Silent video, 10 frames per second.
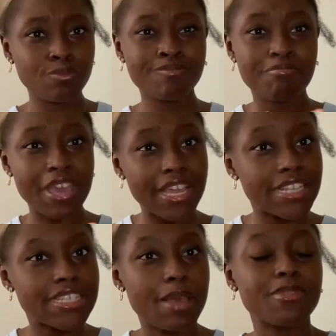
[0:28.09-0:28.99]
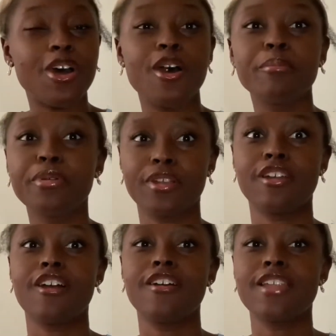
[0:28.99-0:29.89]
make an attempt on putting
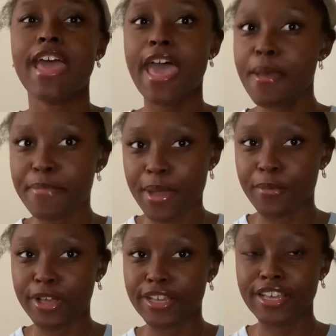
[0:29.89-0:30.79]
on a headband wig.